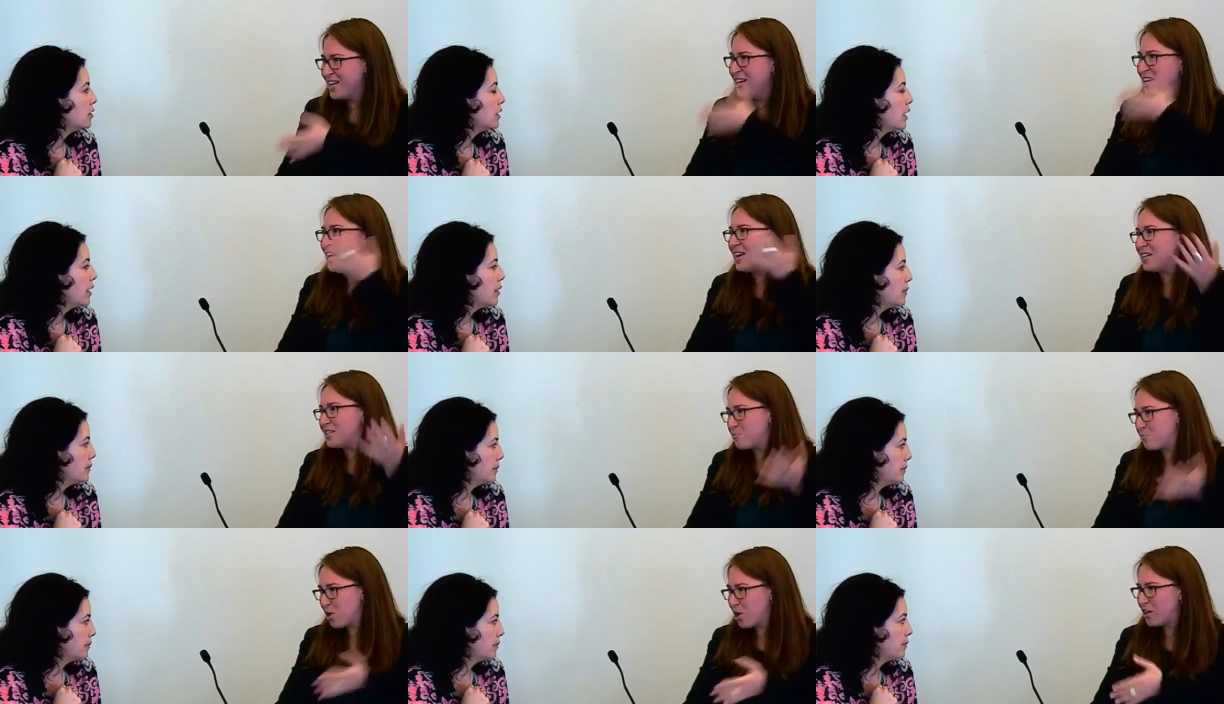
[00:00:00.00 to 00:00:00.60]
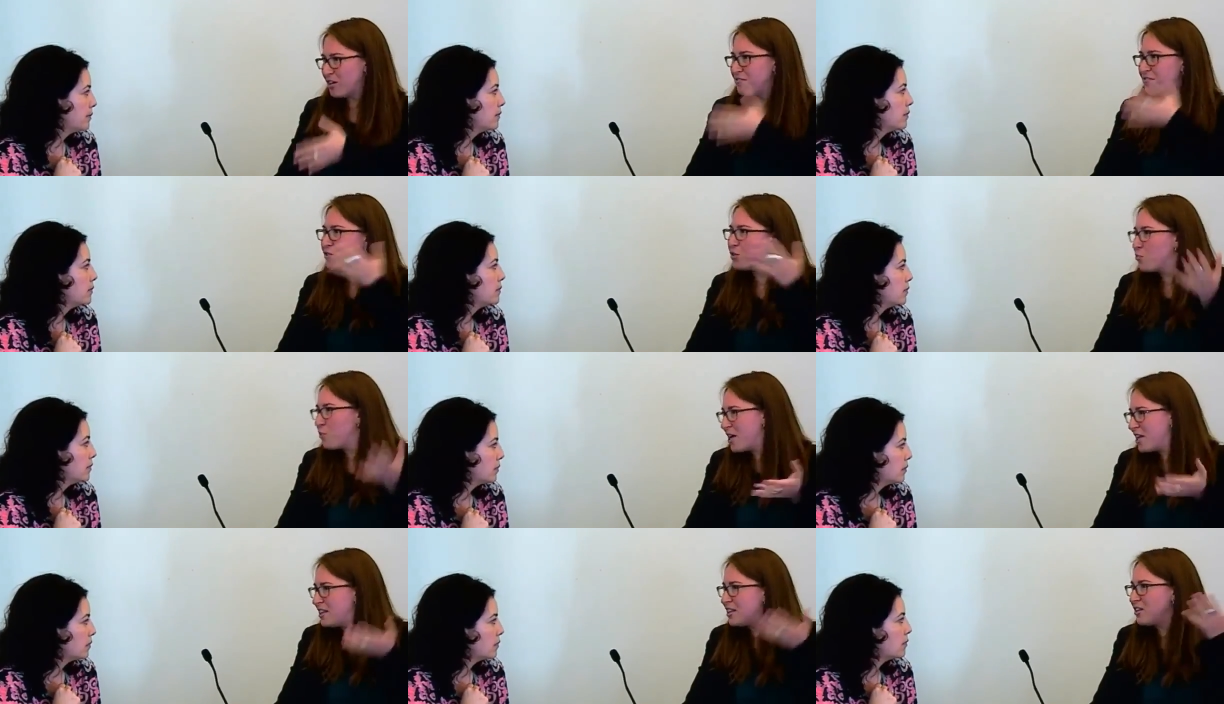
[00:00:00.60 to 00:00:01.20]
Speaker 1: Yeah. It's part of
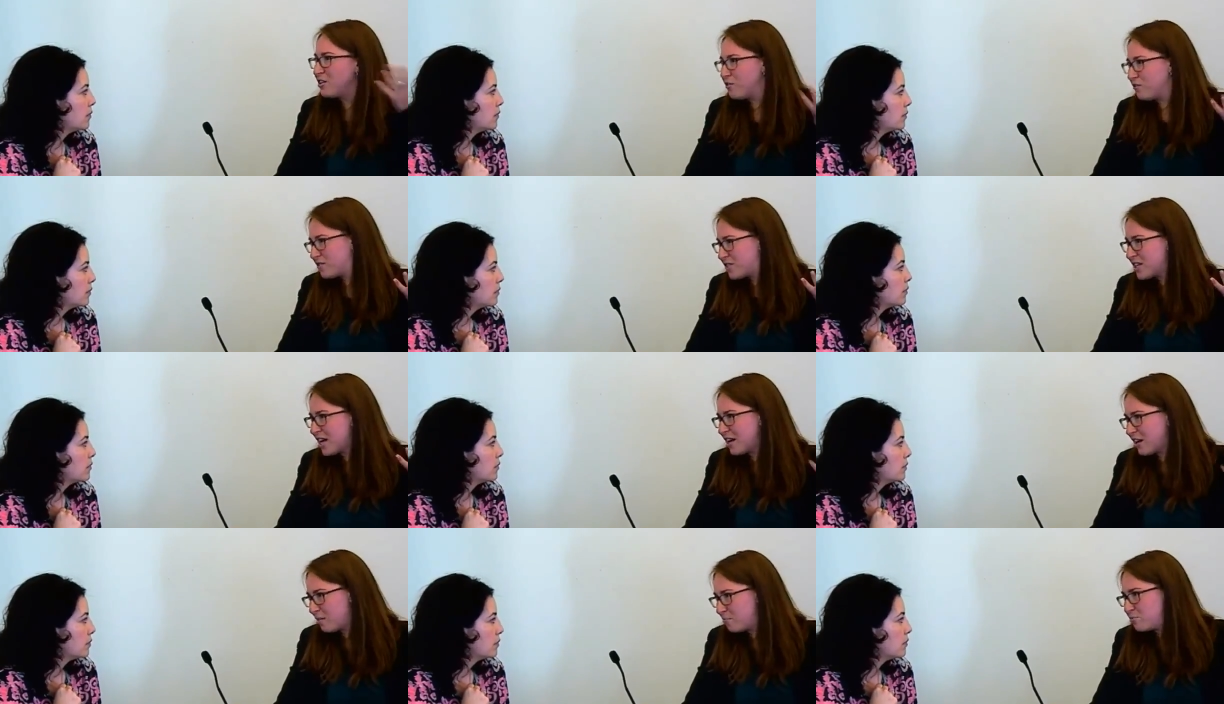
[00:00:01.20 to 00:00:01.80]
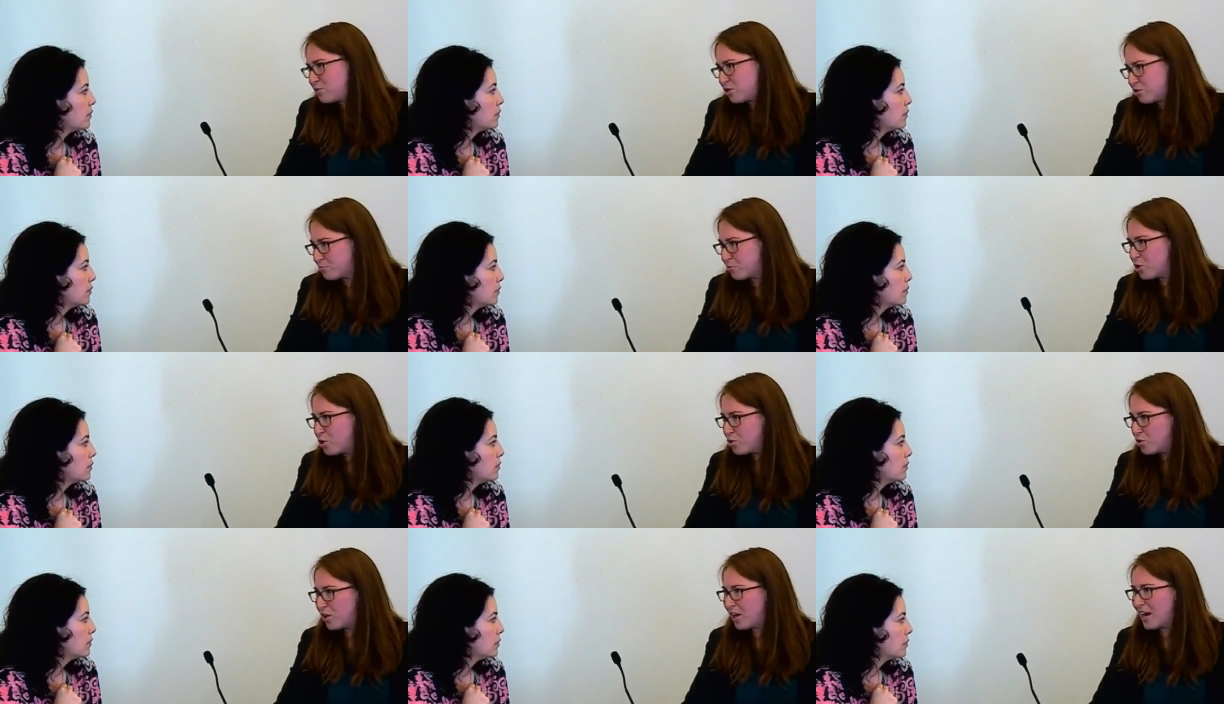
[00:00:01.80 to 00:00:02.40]
the way that you've set up your
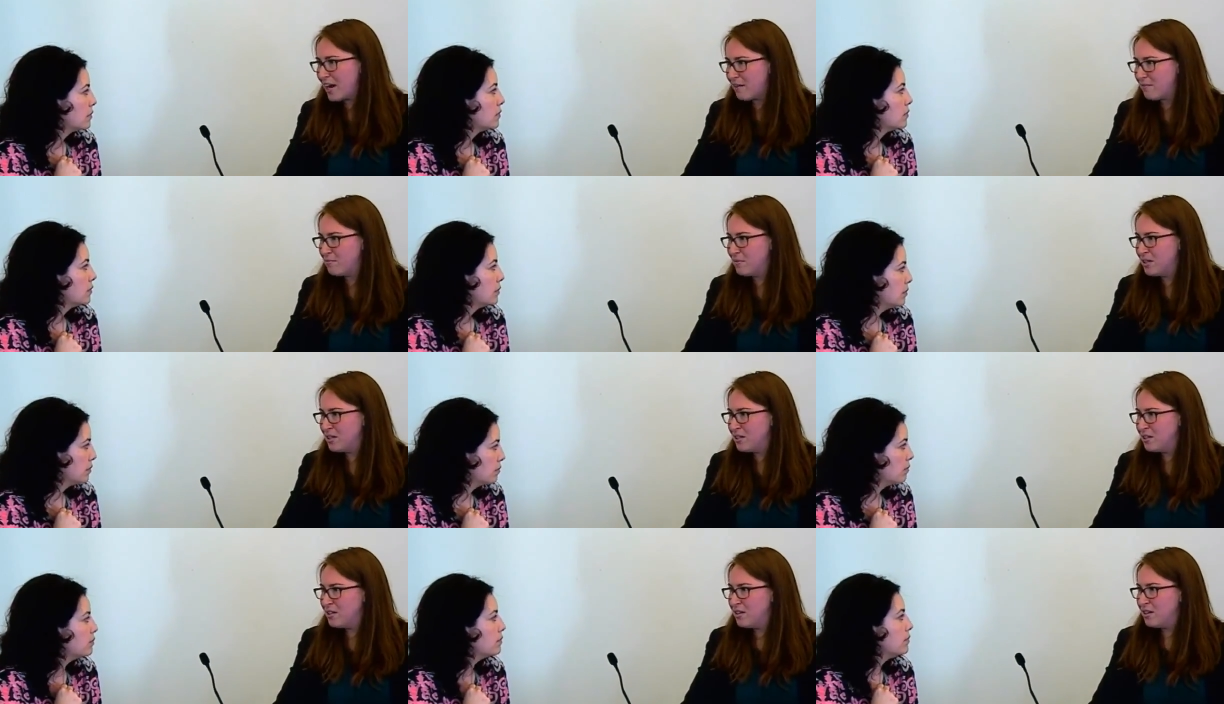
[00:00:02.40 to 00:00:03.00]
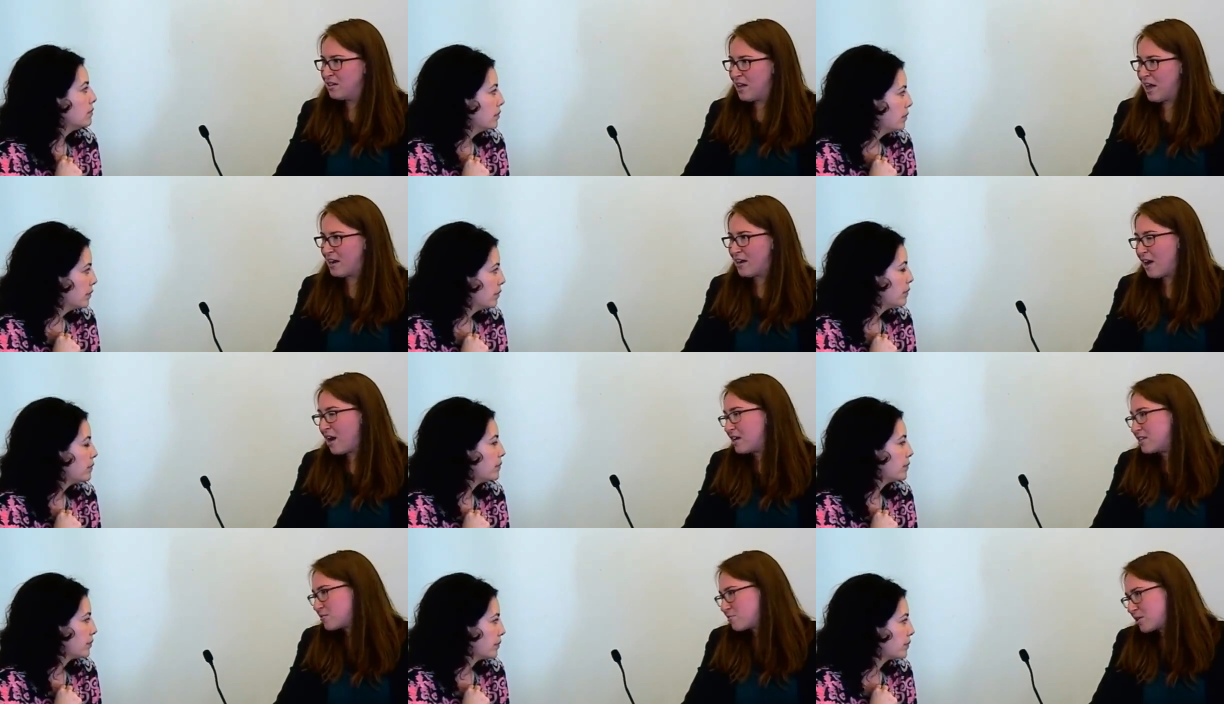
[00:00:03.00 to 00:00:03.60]
program, mm-hmm.
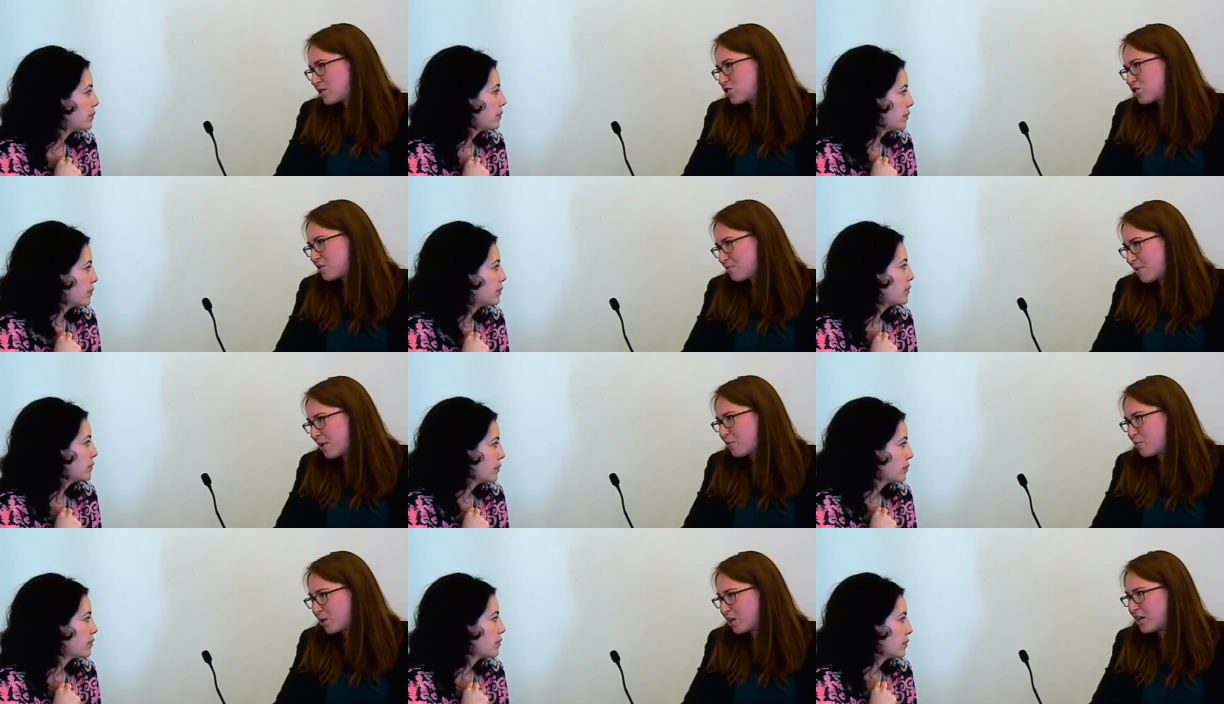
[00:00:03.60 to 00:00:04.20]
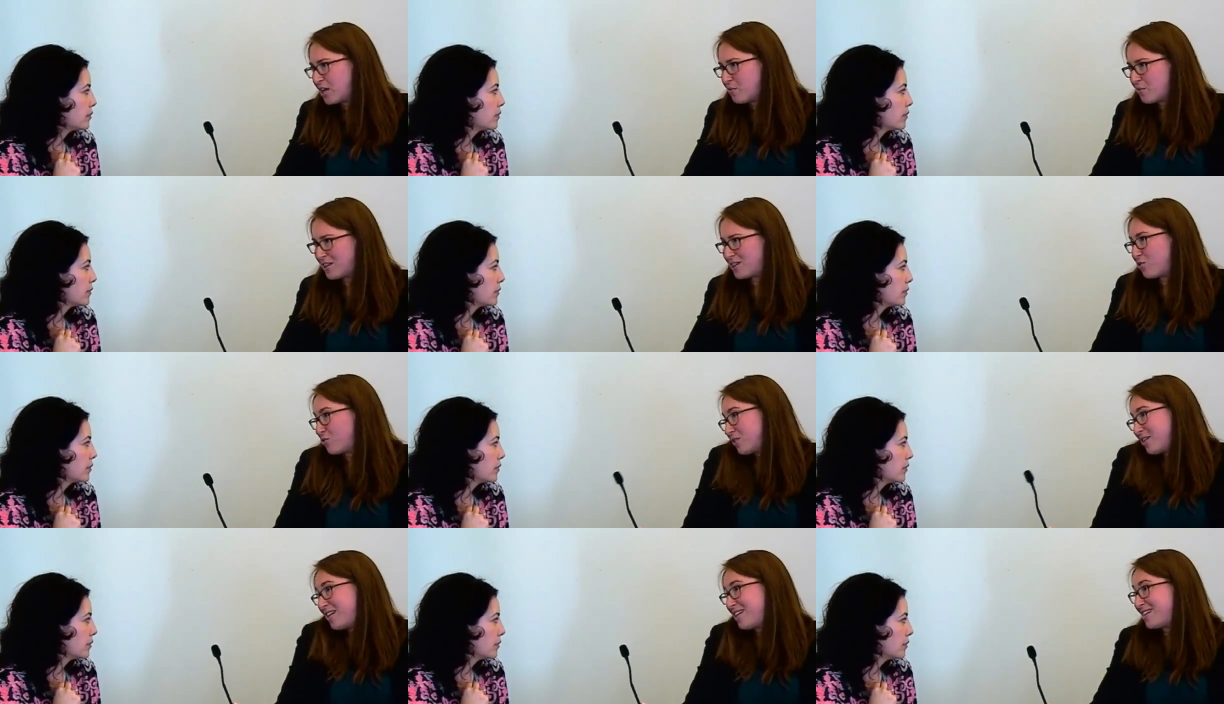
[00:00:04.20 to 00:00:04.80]
and especially by working
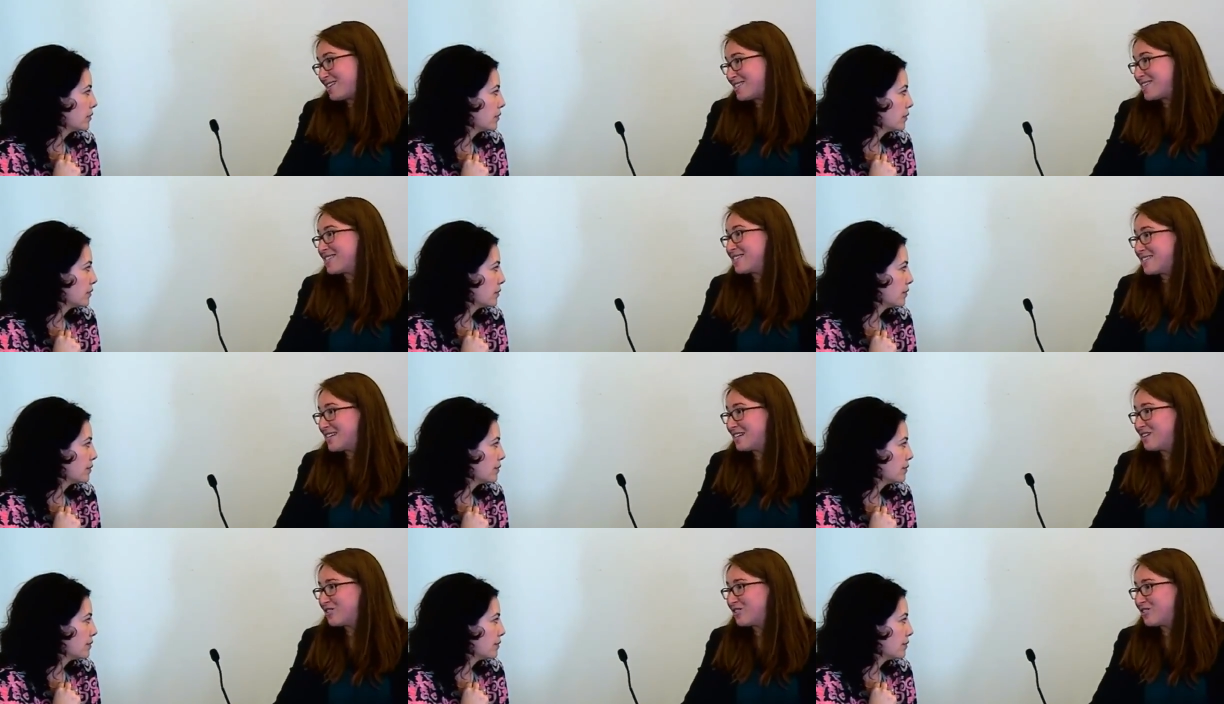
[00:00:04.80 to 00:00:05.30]
with only existing